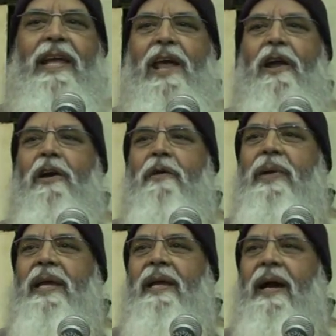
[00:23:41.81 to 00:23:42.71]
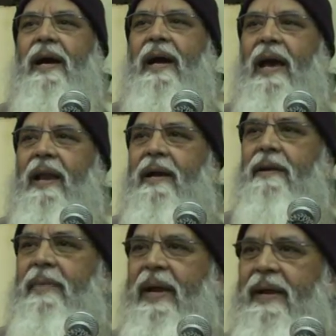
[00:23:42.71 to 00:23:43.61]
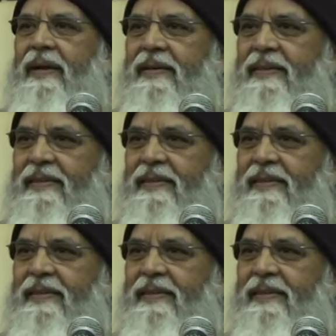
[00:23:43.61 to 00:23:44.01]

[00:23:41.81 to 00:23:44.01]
cannot be a garland made.